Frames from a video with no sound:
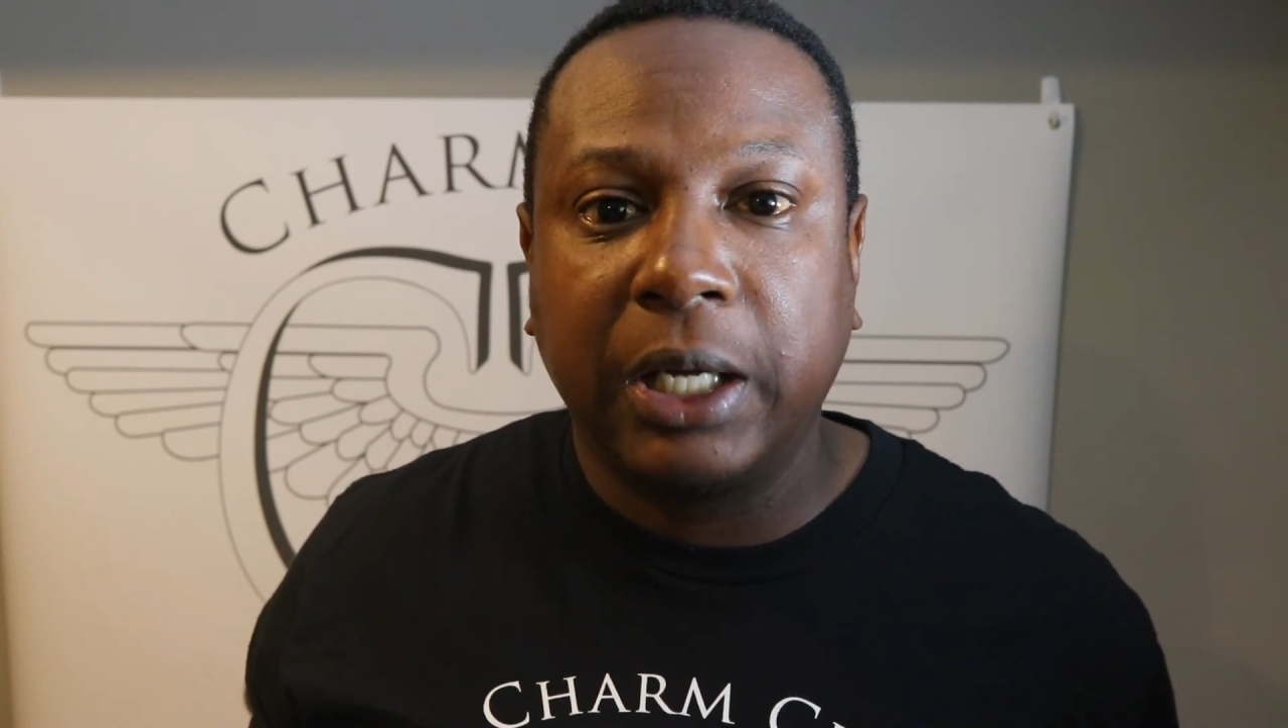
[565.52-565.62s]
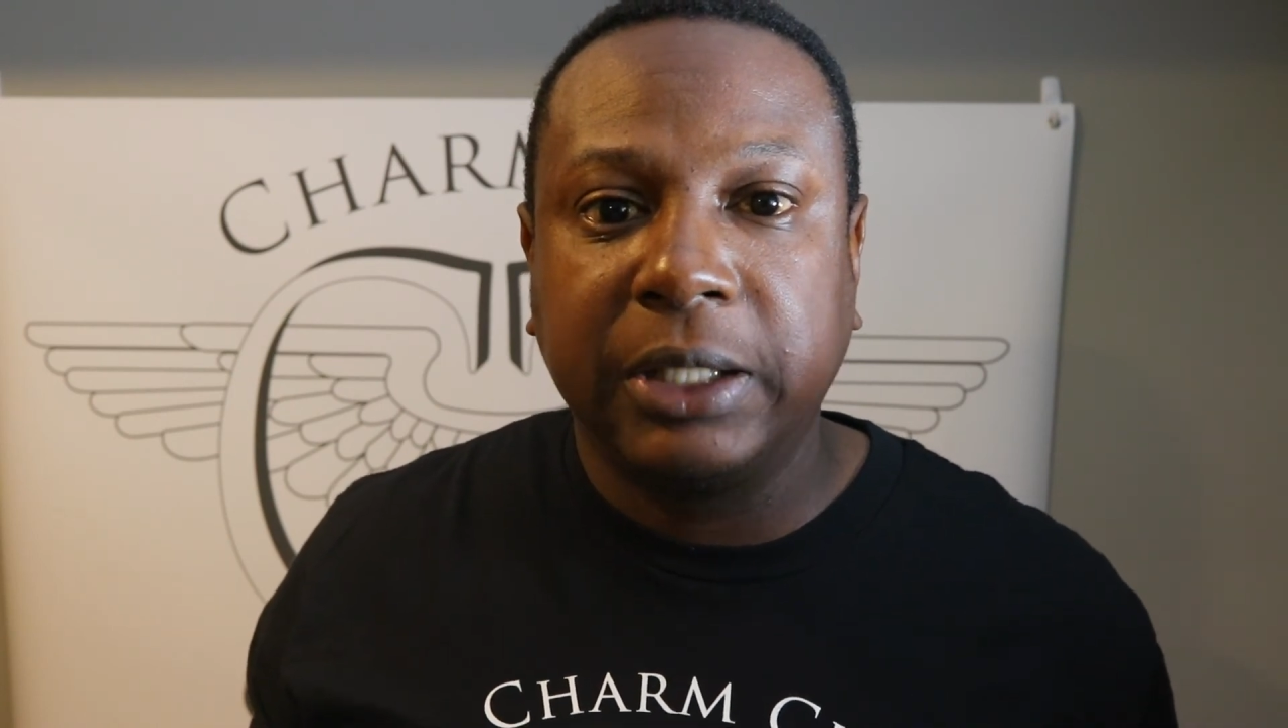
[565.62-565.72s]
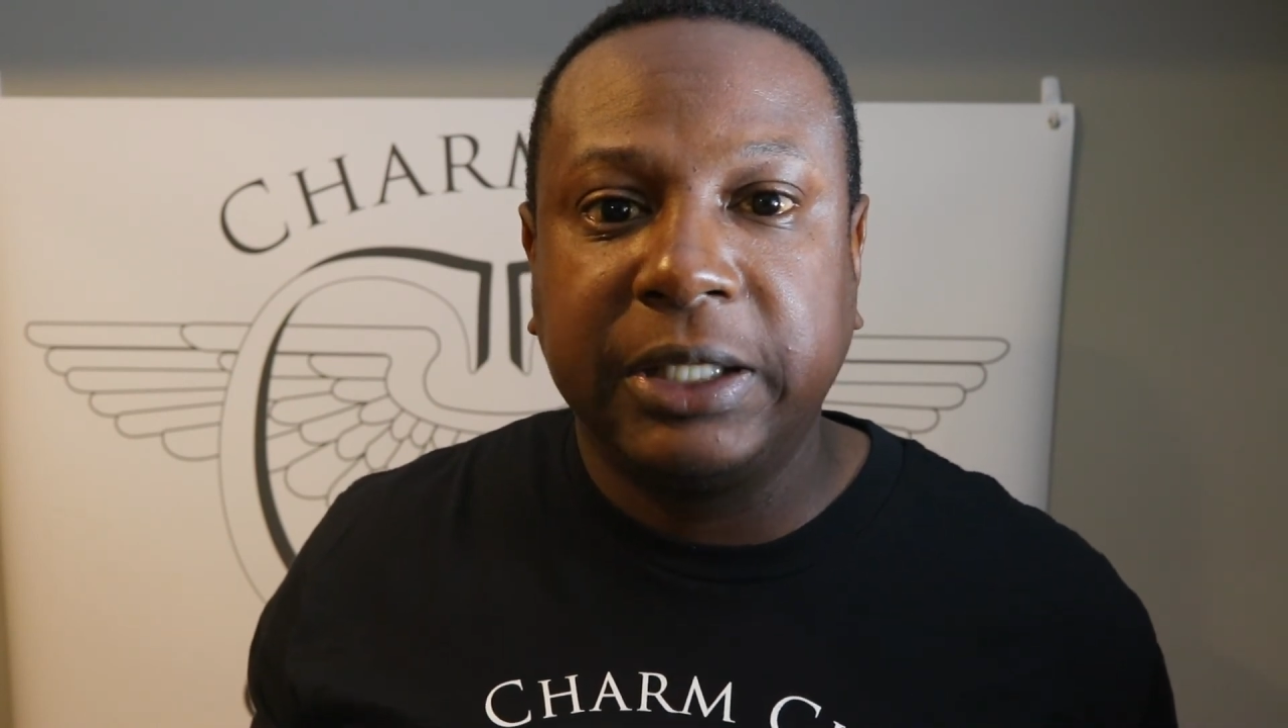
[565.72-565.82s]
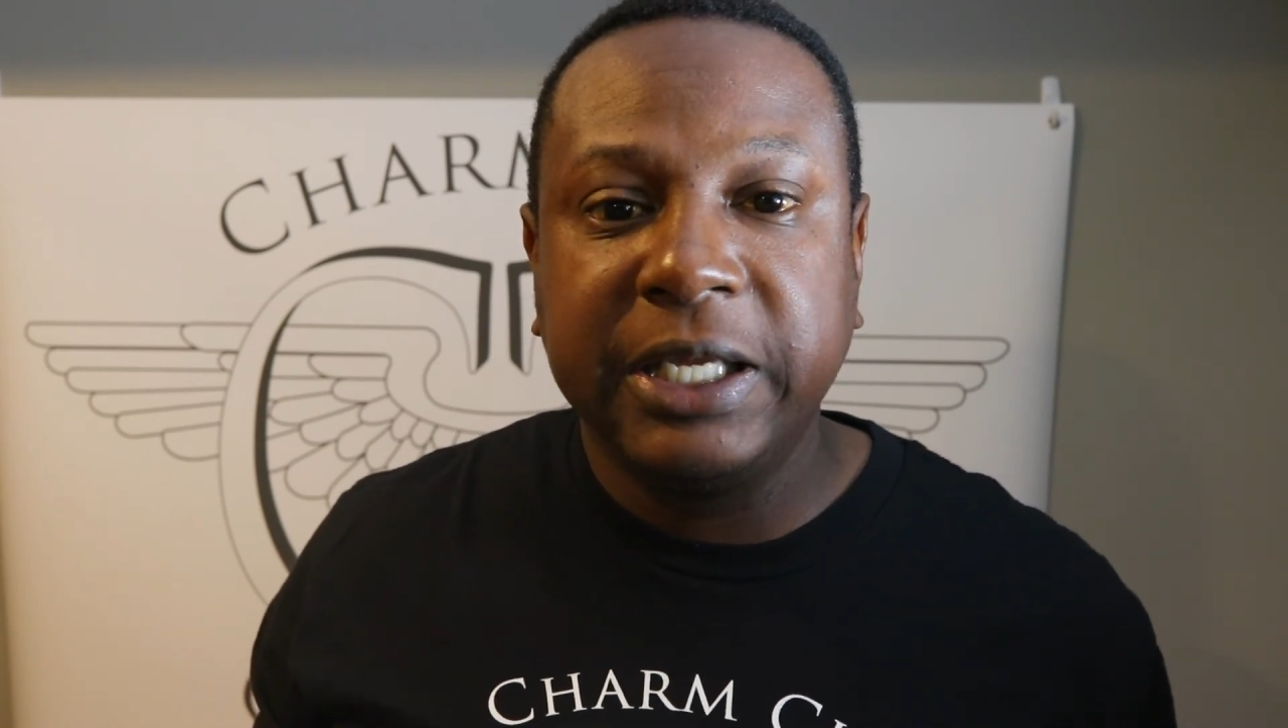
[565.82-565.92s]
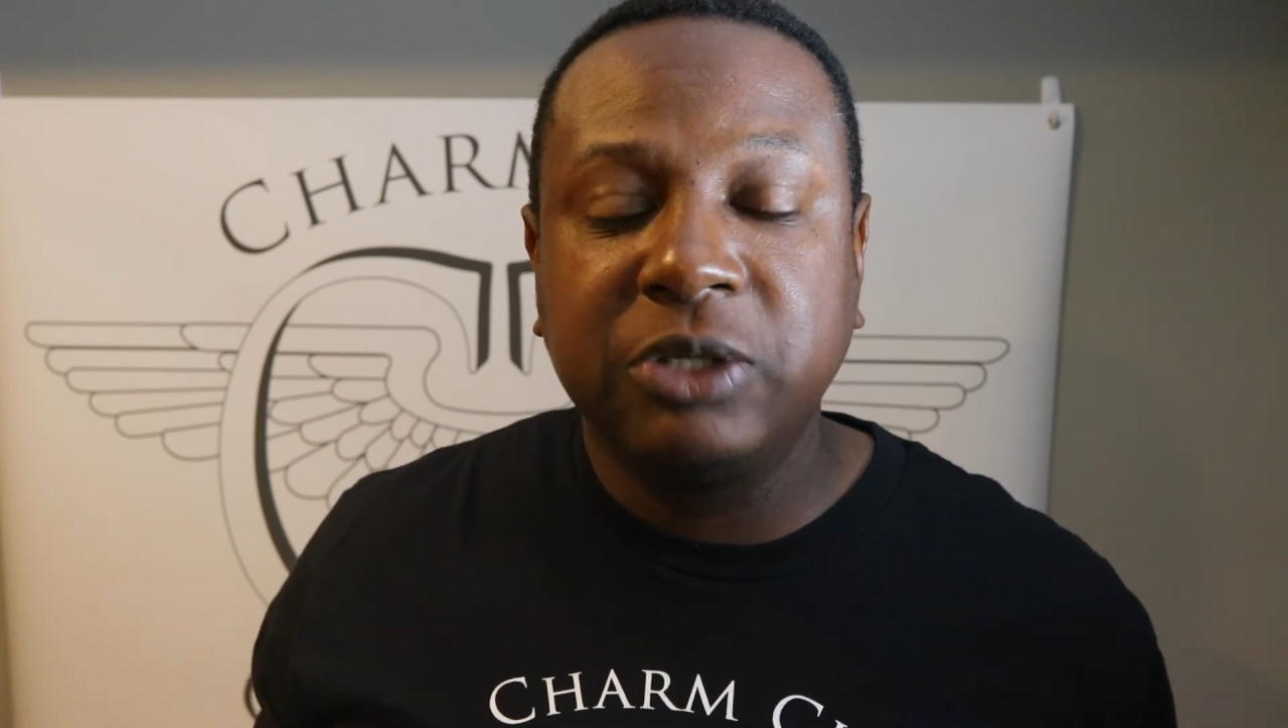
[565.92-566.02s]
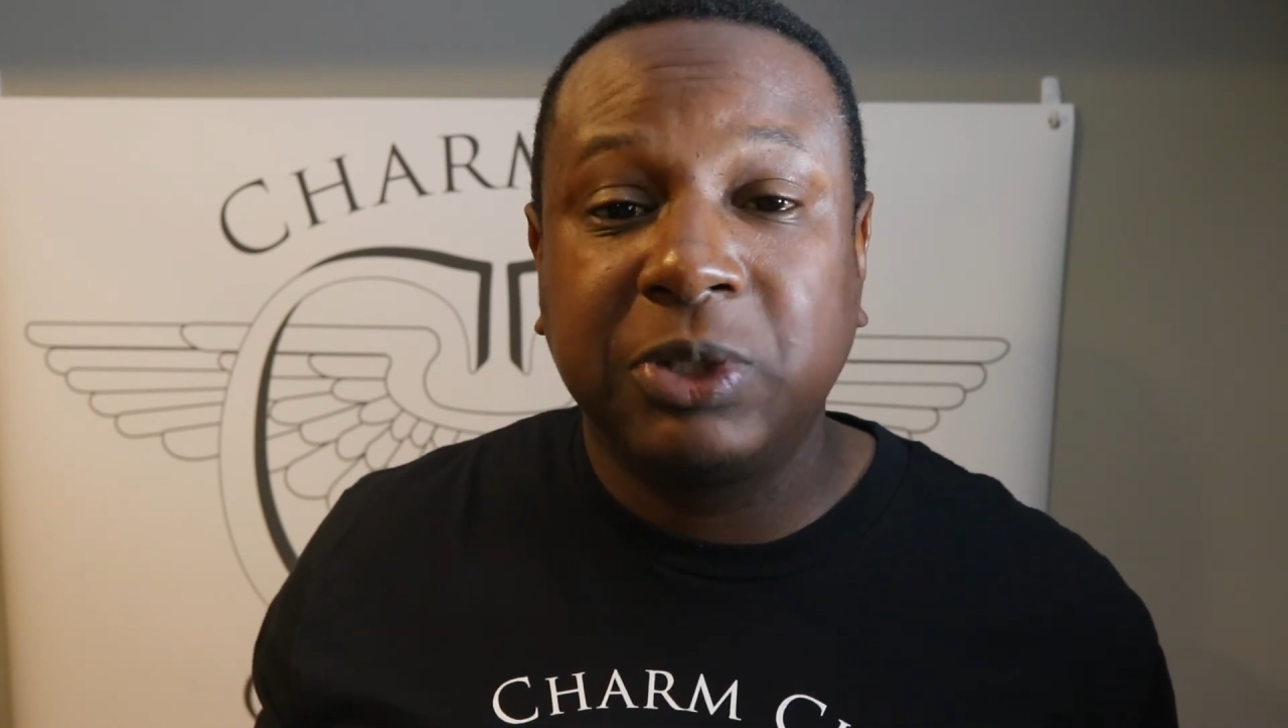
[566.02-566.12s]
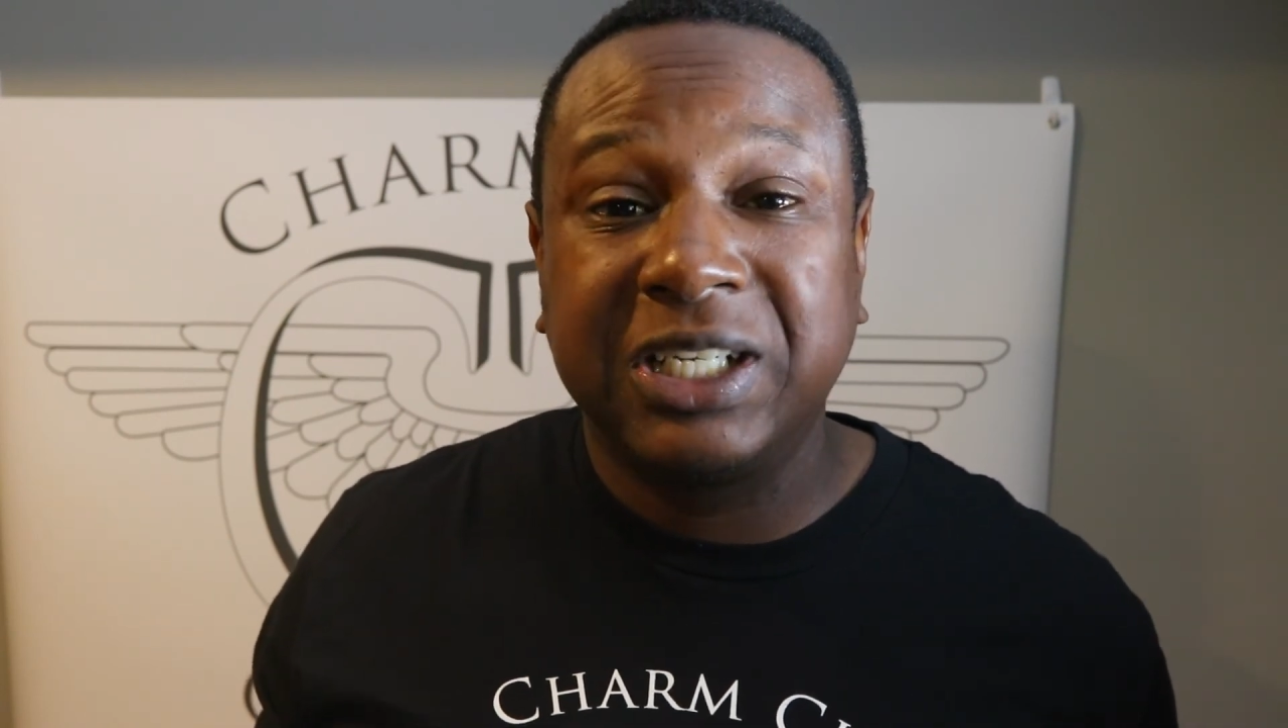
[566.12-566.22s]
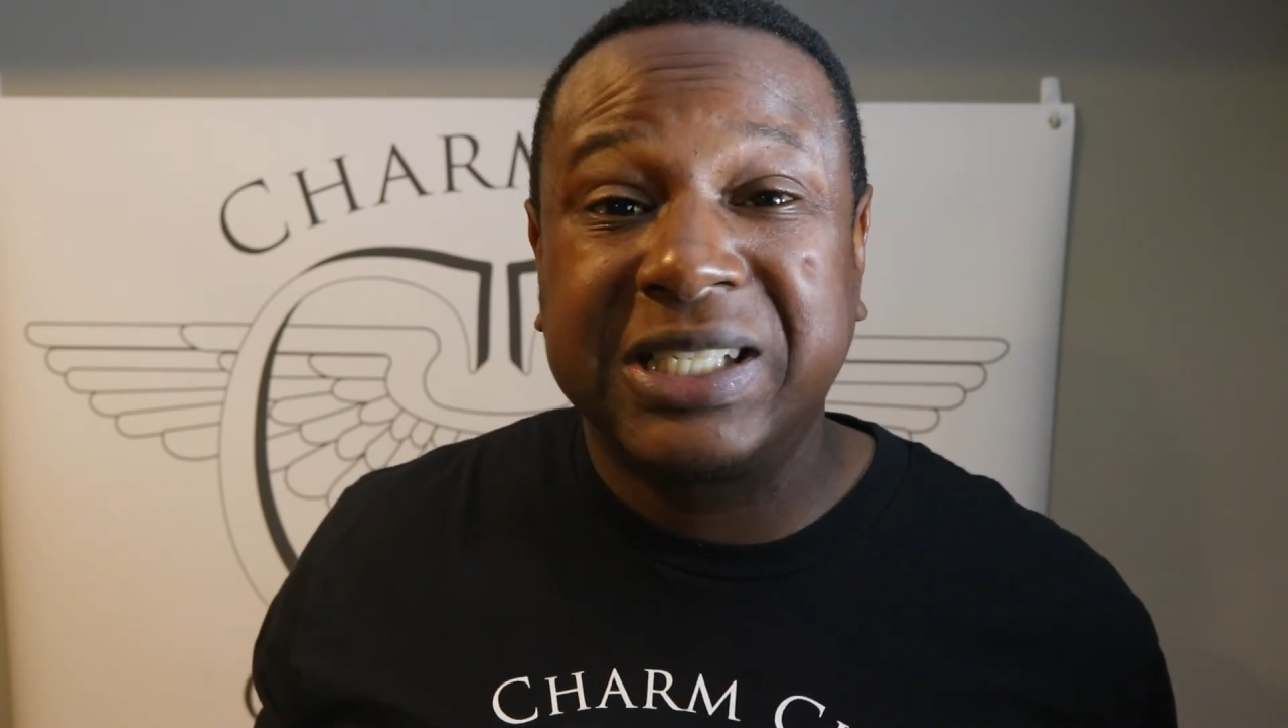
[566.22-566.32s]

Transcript: these were the